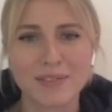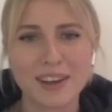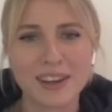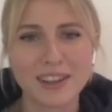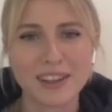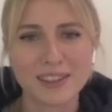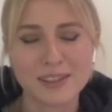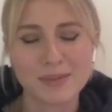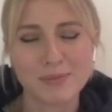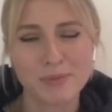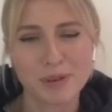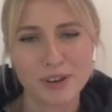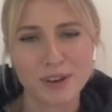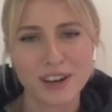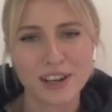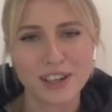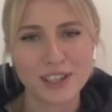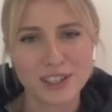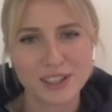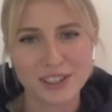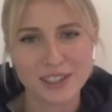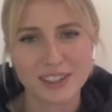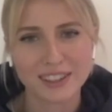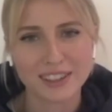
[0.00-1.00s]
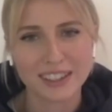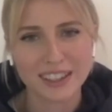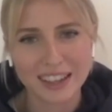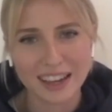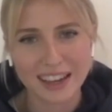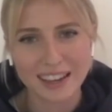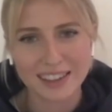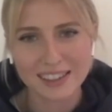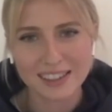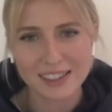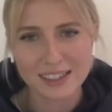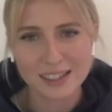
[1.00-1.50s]
inspirational
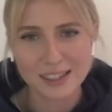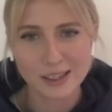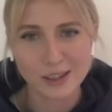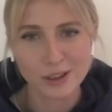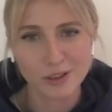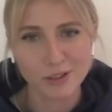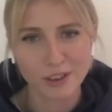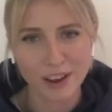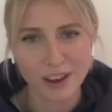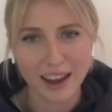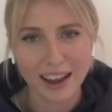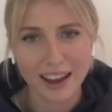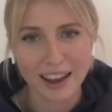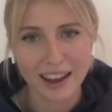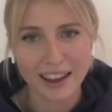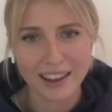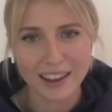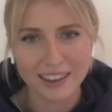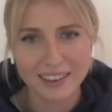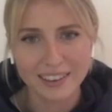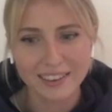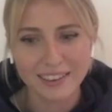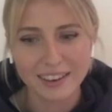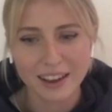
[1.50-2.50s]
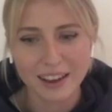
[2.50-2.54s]
guests you've had,